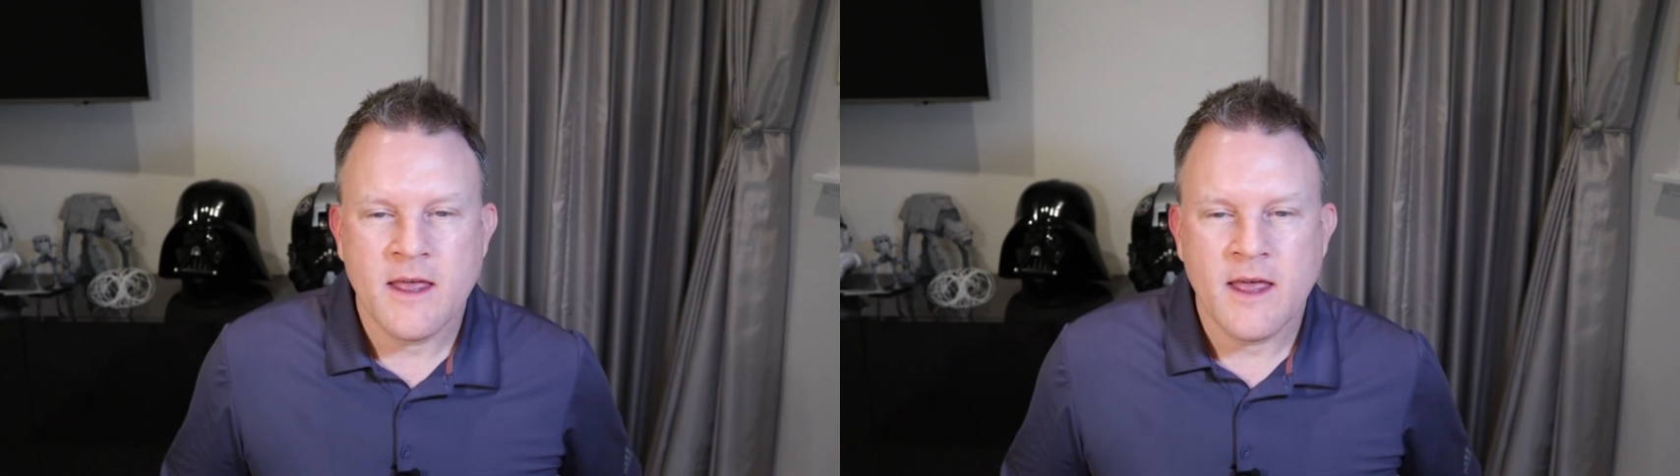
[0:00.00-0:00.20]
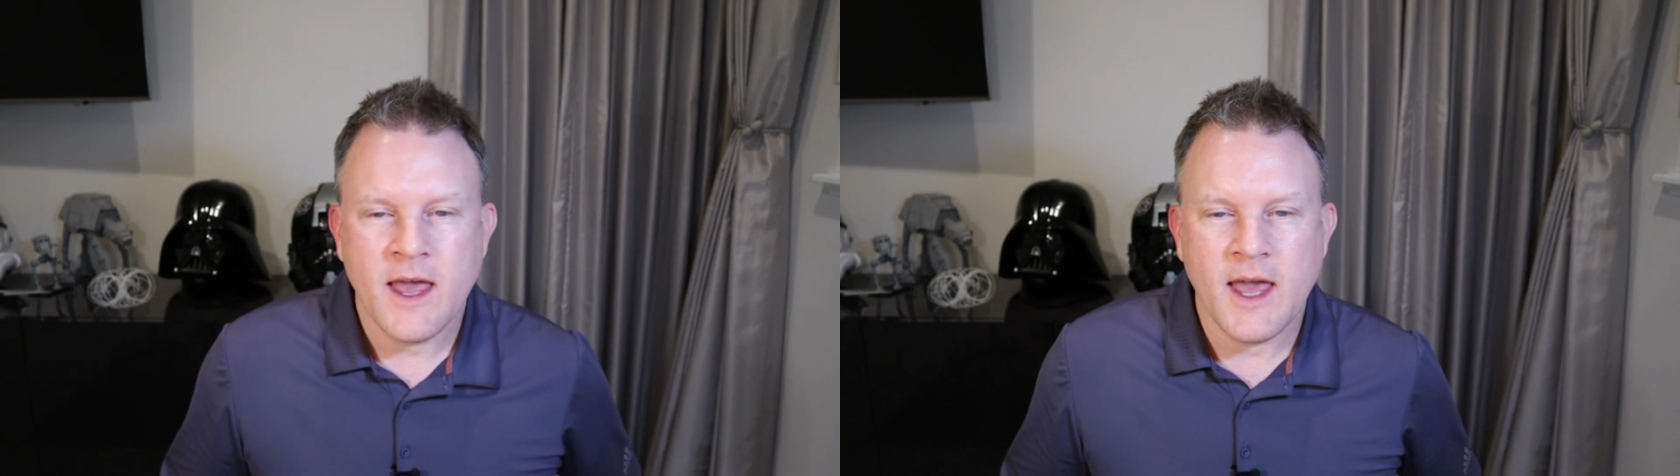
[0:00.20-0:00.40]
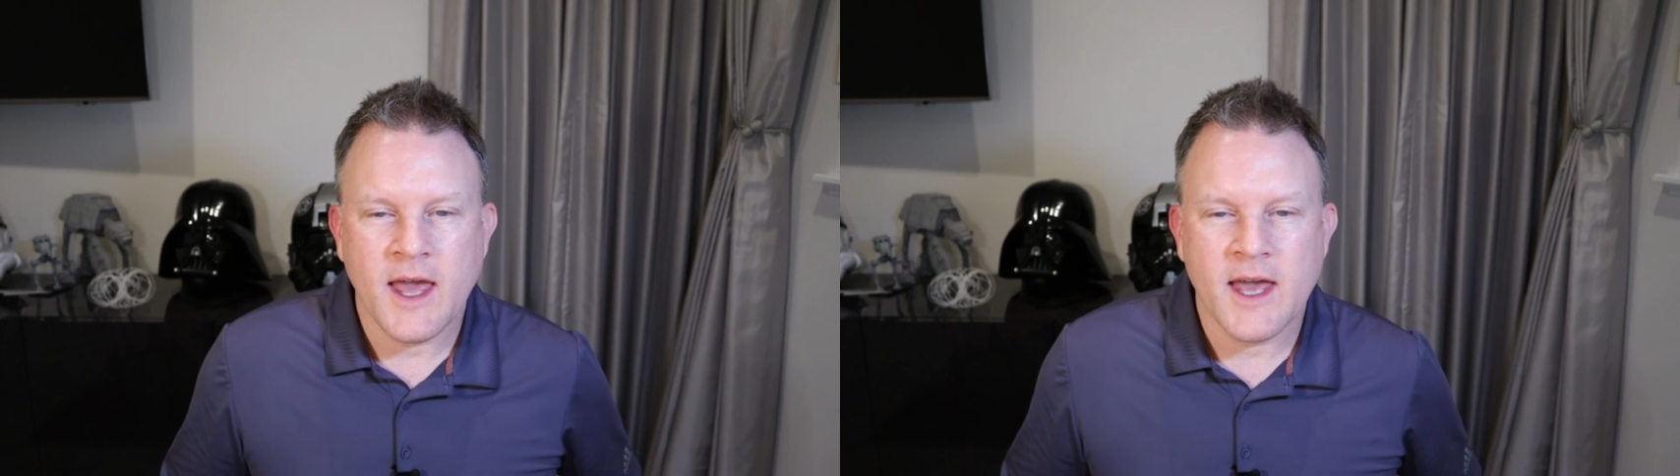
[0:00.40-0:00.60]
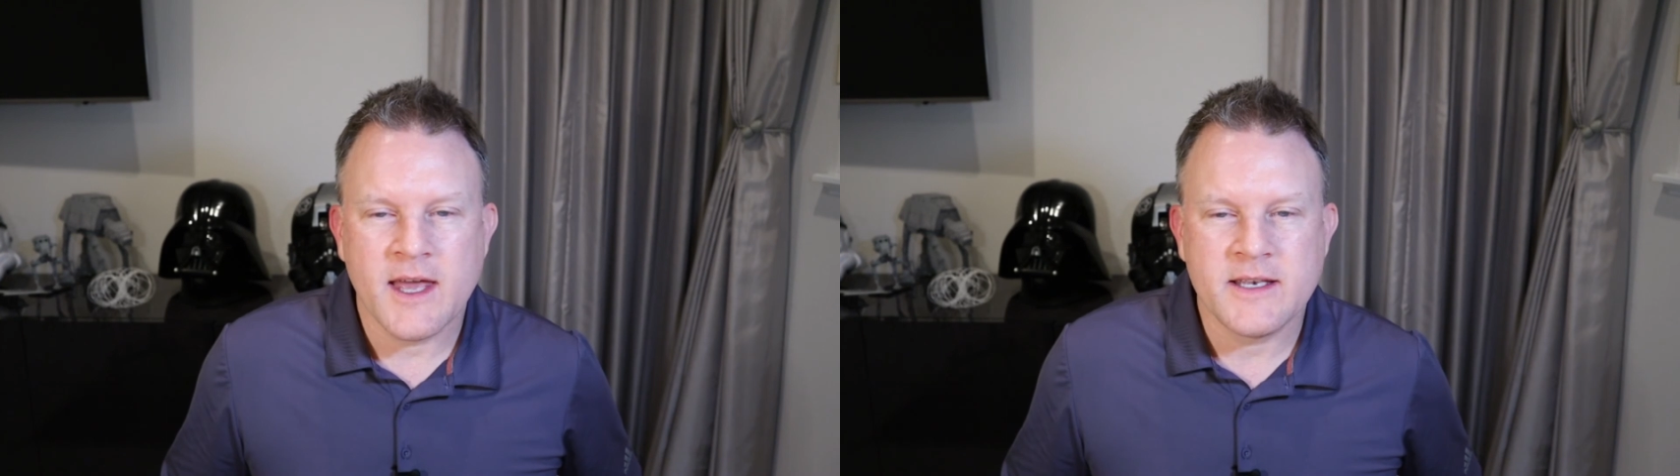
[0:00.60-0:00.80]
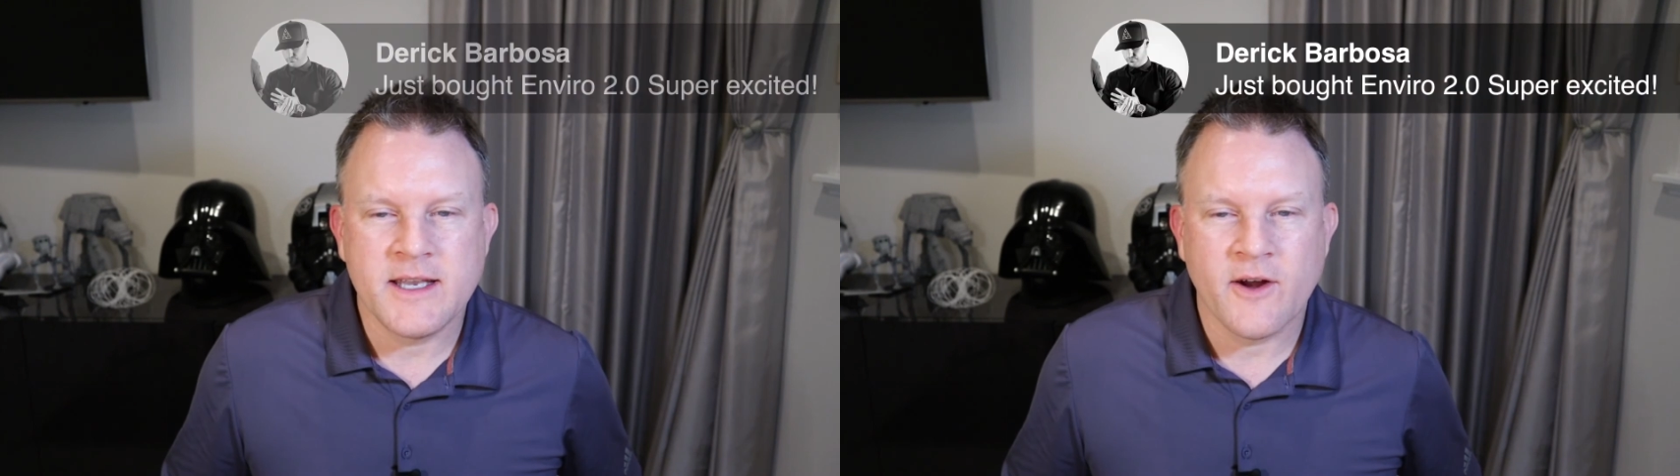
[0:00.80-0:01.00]

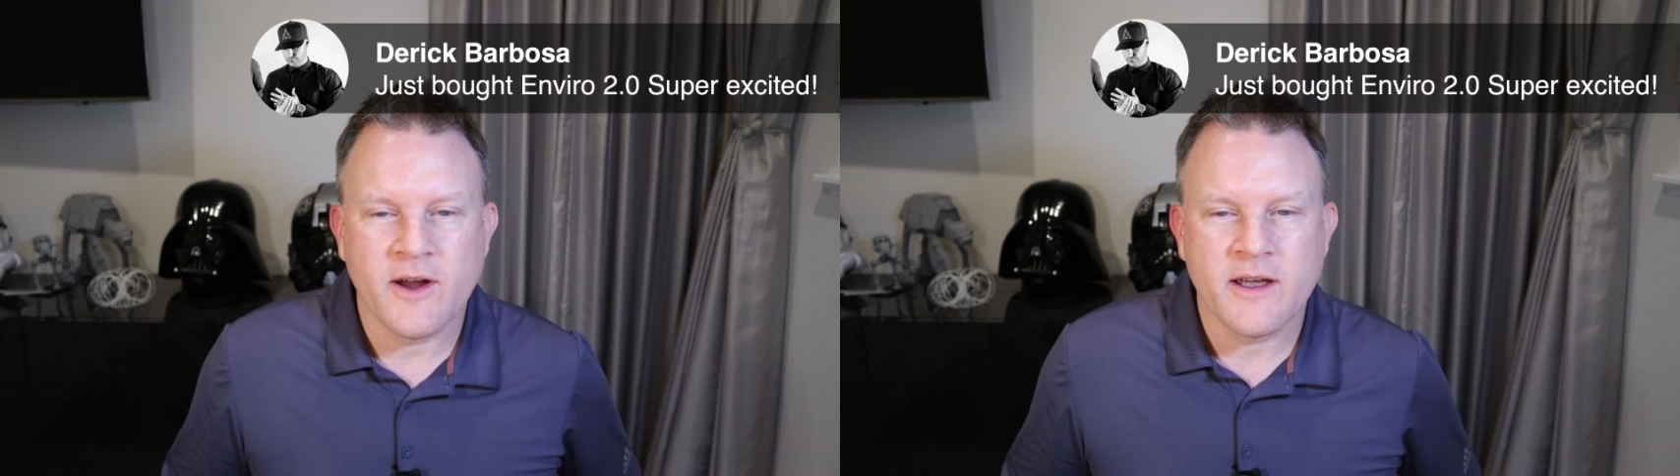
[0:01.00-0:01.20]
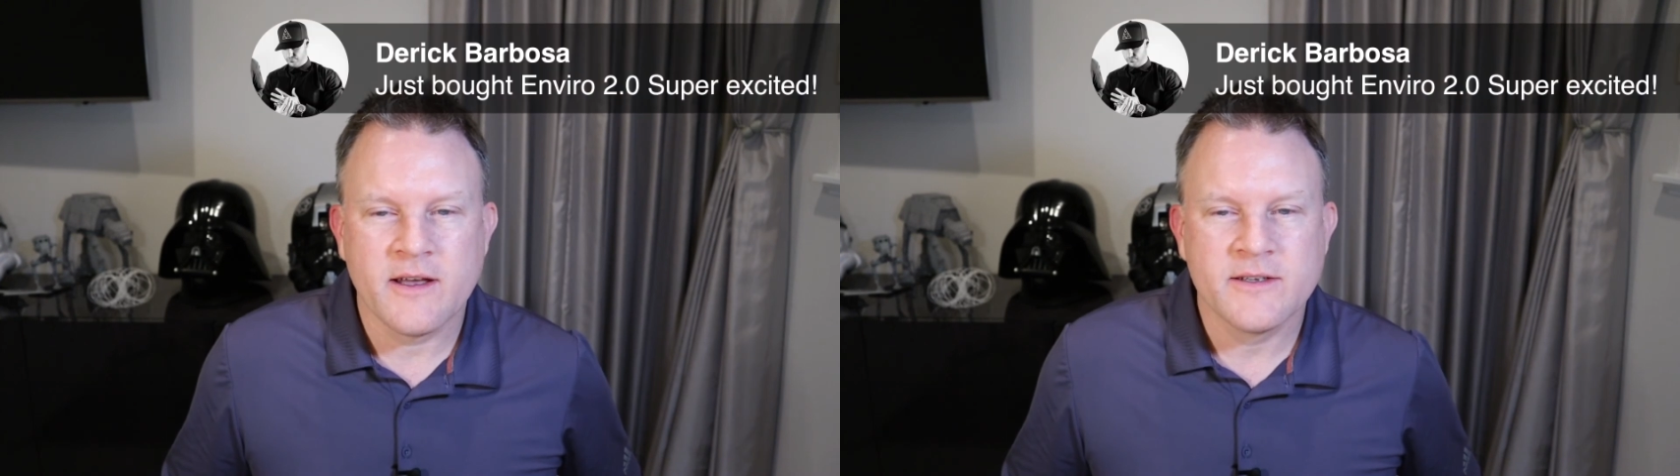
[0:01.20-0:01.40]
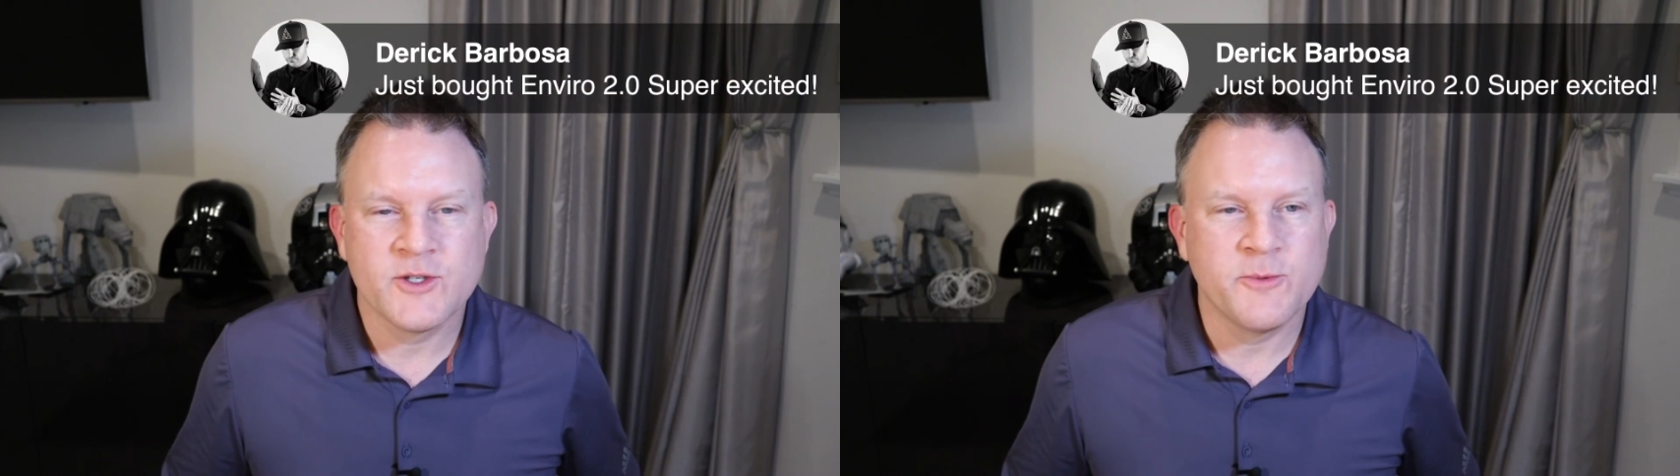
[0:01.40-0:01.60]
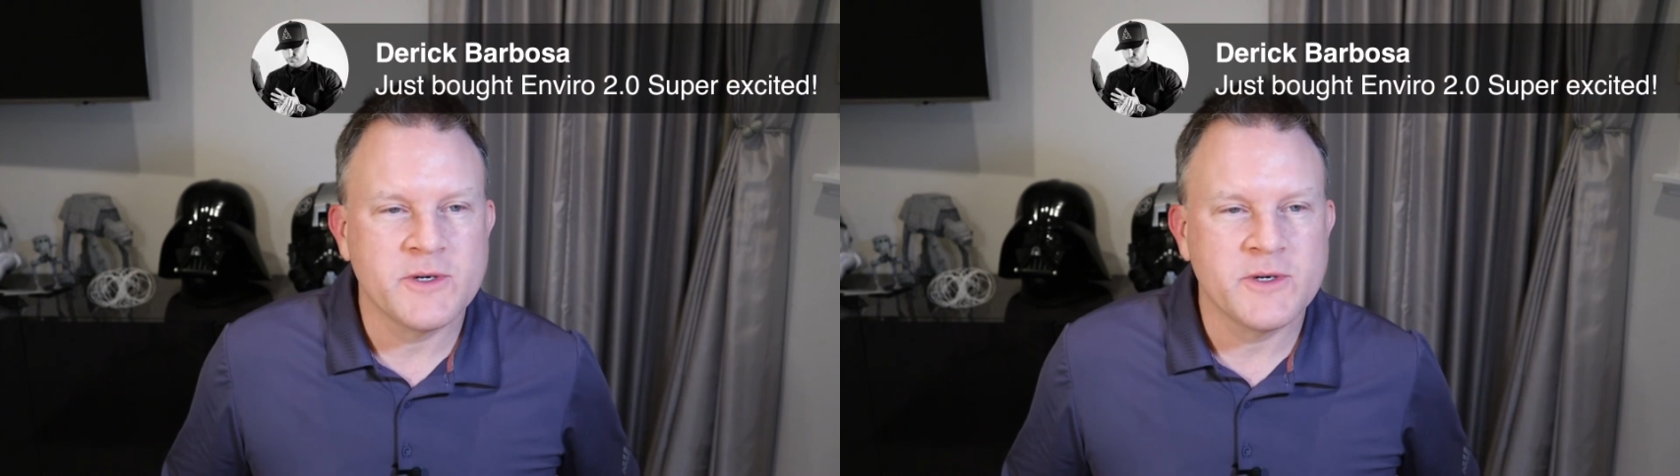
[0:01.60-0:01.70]
And Derek, super